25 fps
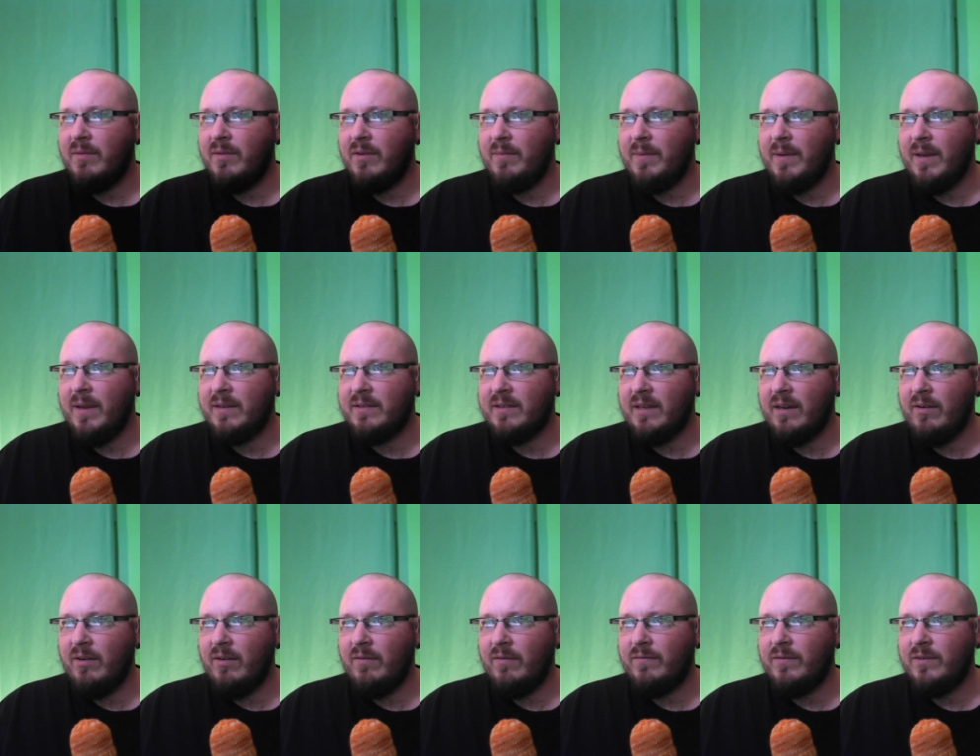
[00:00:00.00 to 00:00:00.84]
with OBS. I
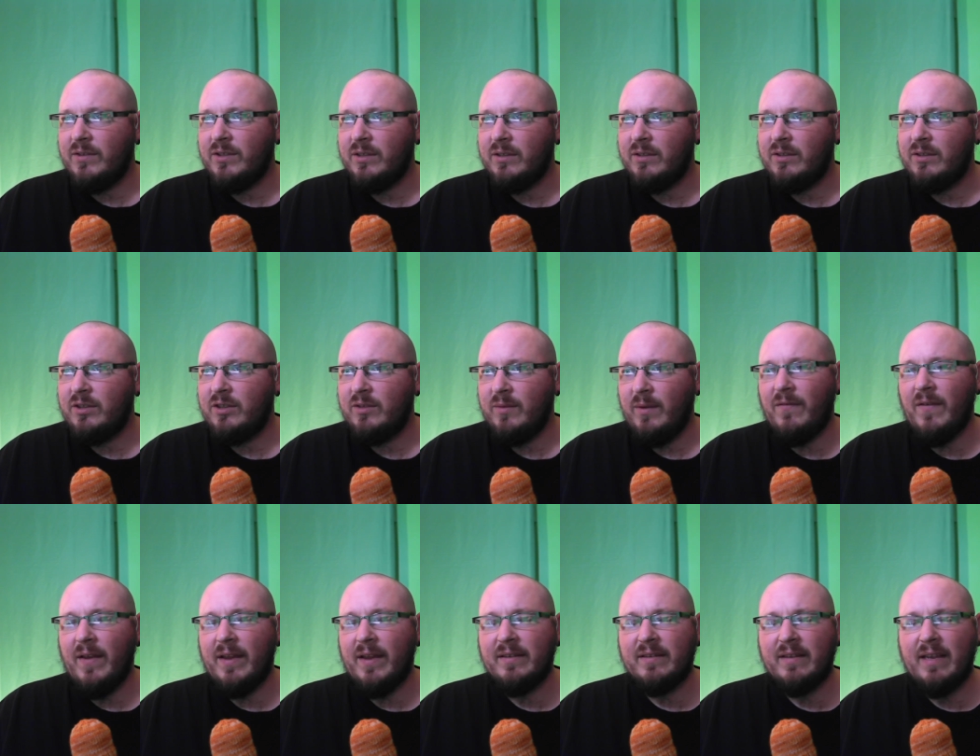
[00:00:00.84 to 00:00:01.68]
don't know if we should we
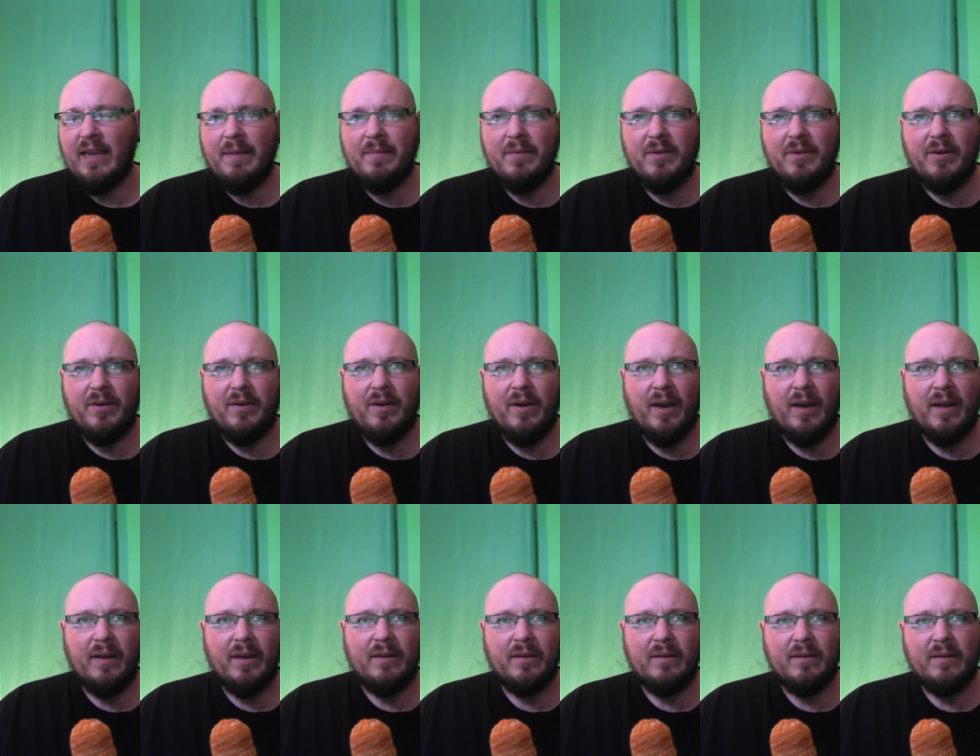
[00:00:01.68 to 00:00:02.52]
face cam it or
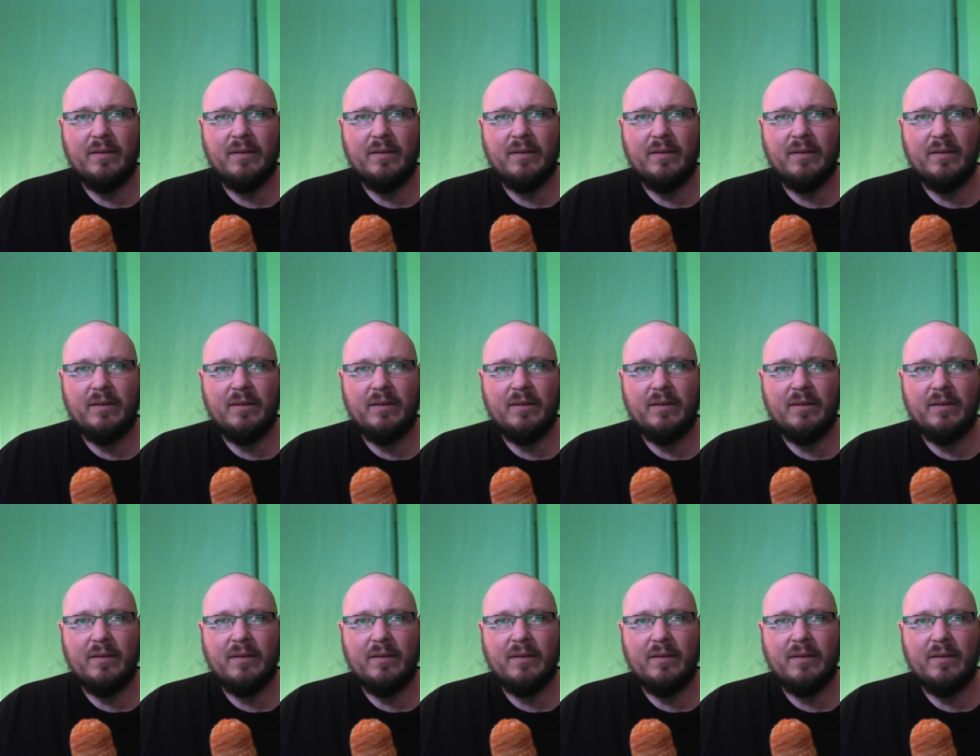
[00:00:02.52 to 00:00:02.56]
not?